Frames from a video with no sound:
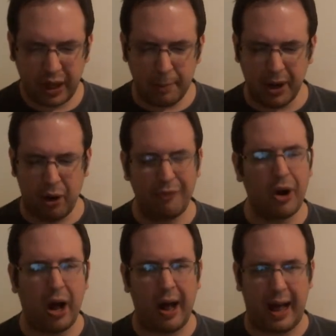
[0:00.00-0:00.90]
But
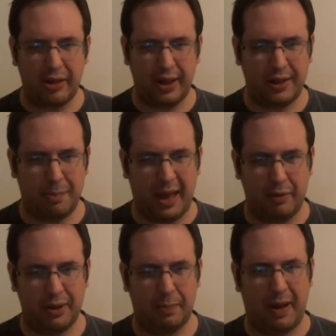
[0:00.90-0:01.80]
overall, I think The Man
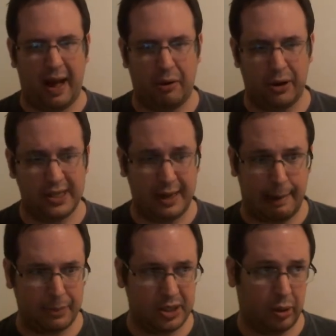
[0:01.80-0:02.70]
with the Power is an
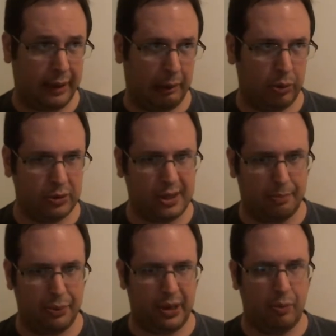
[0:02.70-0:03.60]
episode that holds up
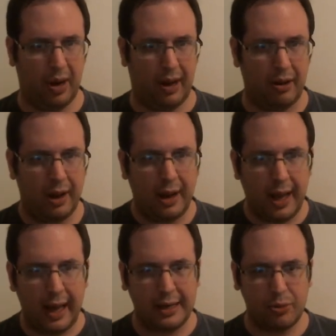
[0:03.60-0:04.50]
pretty well
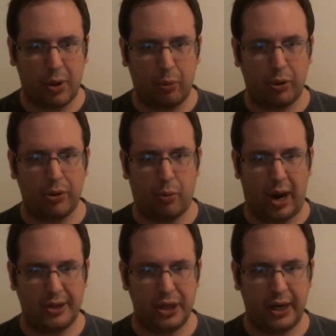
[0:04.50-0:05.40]
and is well worth
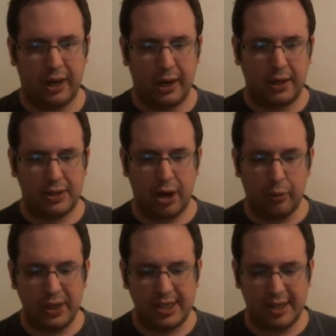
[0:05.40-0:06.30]
watching. So
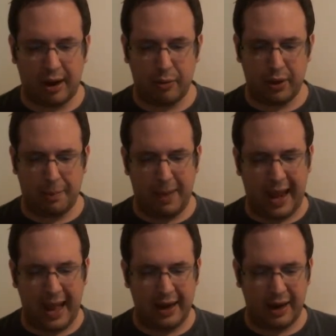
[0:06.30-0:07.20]
we start with a
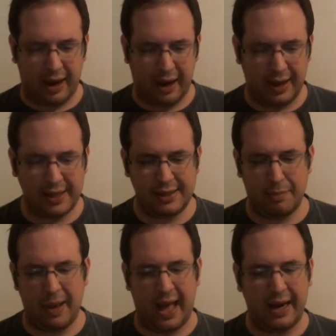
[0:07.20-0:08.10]
man. Uh, he's in
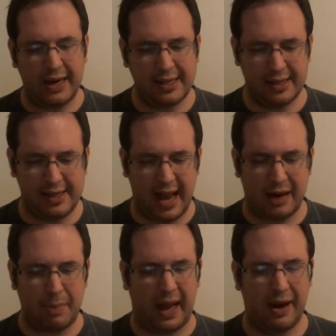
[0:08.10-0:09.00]
bed and he's
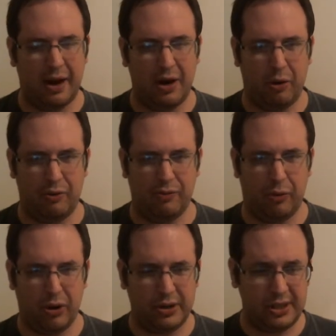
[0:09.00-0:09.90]
attacked by an unknown
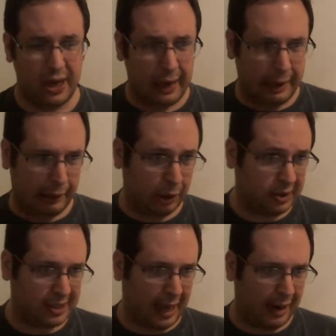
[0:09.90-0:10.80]
force. It
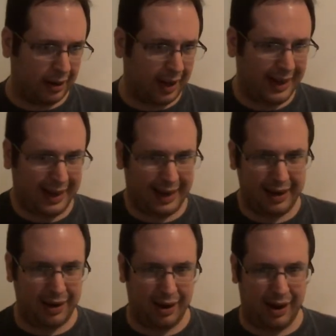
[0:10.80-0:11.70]
looks kind of like an,
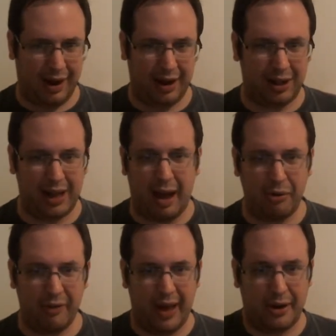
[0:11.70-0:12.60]
uh, a cloud
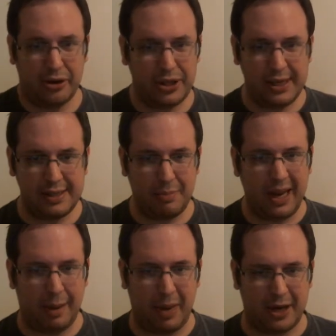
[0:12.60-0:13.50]
of energy to me.
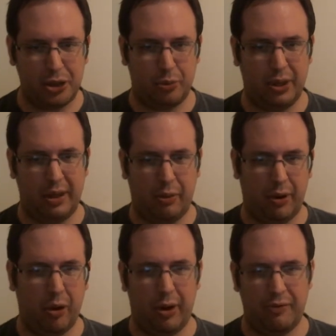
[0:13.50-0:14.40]
I'm not sure what they were
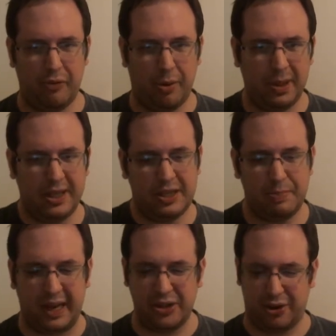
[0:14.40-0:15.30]
going for, but the
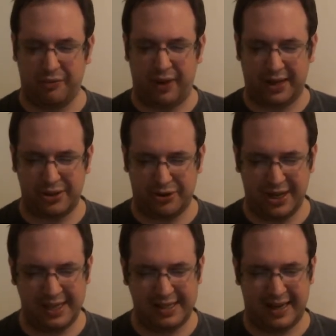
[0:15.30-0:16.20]
special effects are
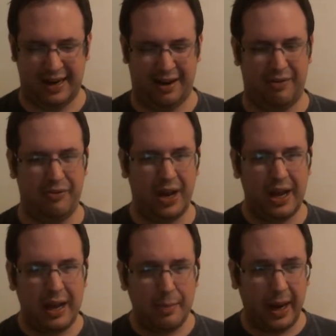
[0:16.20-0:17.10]
decent enough.
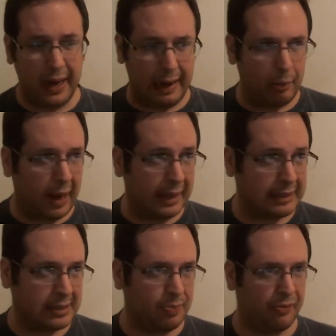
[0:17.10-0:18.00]
But anyway,
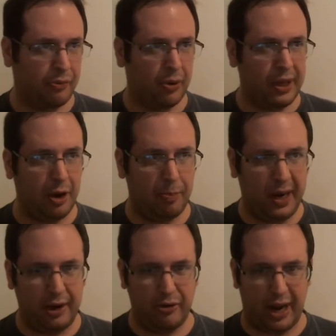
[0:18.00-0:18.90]
this is before the
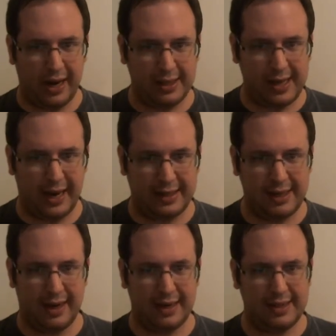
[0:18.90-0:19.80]
opening credits, and it's a
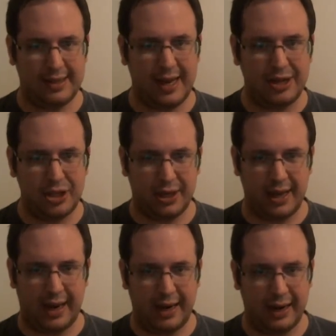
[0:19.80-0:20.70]
nice
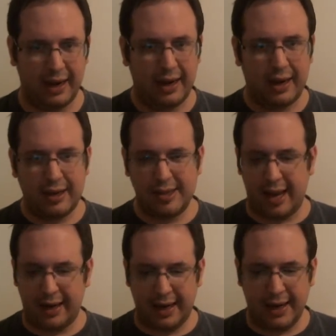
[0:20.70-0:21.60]
attention-getting
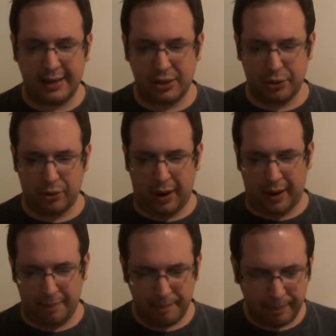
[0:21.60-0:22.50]
technique to
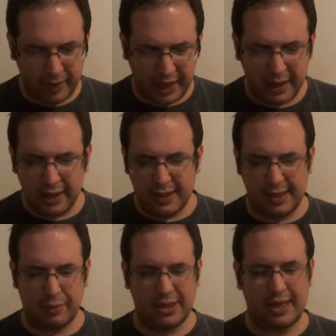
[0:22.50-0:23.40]
uh,
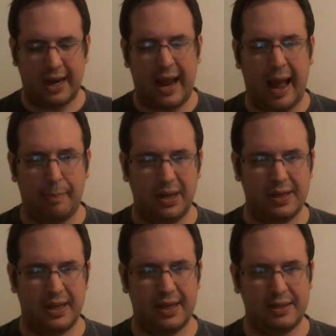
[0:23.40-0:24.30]
see what's going to happen
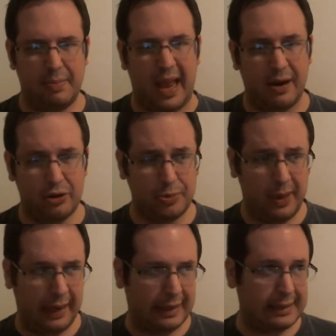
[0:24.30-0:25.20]
to this man who's
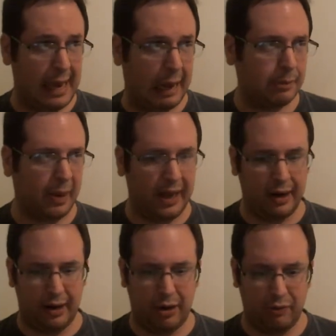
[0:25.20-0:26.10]
being attacked by an
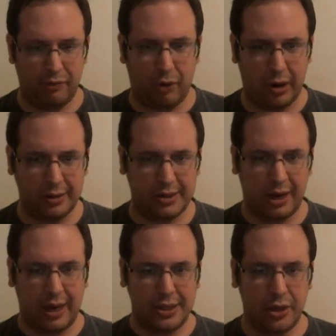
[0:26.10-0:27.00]
unknown force.
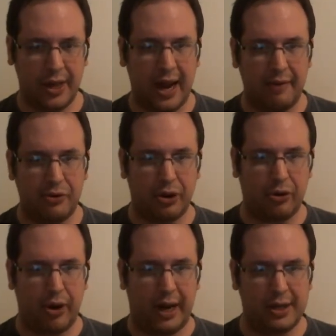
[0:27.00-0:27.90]
So then after the
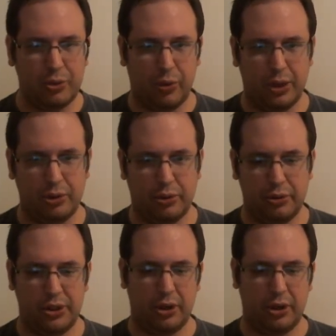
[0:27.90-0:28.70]
credits, we're introduced